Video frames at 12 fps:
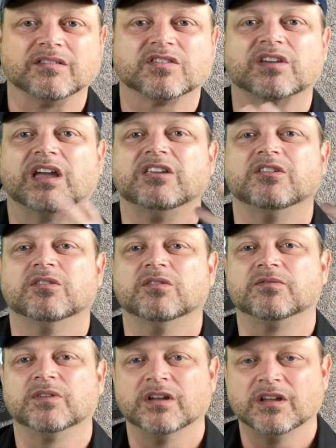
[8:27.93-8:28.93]
Say
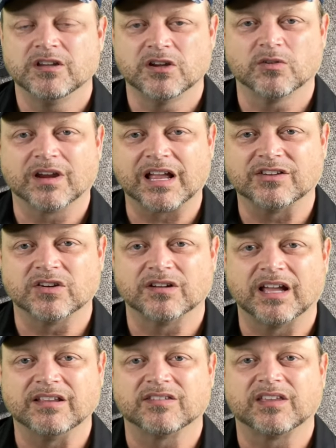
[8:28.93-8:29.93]
you've got your
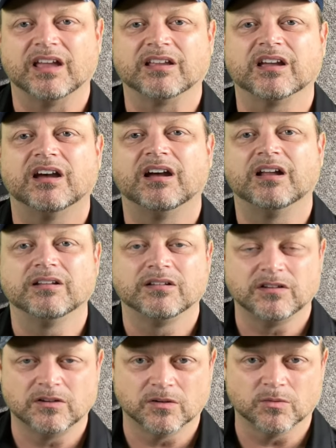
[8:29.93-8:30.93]
nightstand gun,
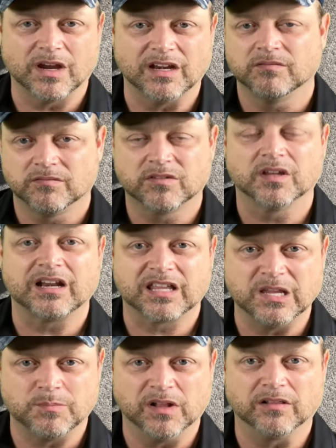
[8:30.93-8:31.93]
you're ready to
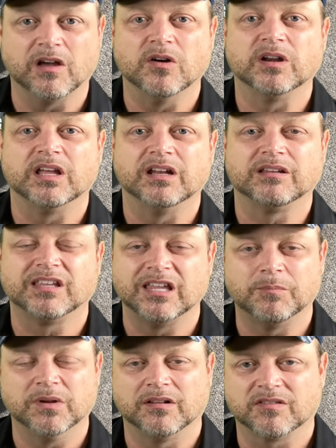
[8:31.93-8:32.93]
keep it loaded,
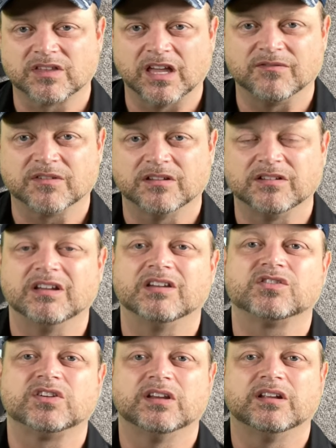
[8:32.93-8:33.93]
keep it in safe
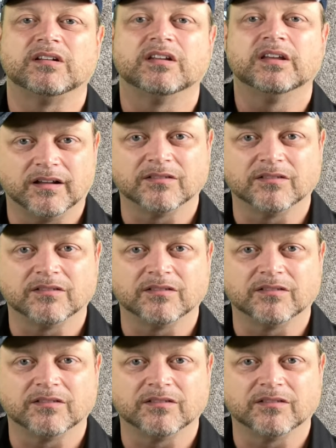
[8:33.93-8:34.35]
condition,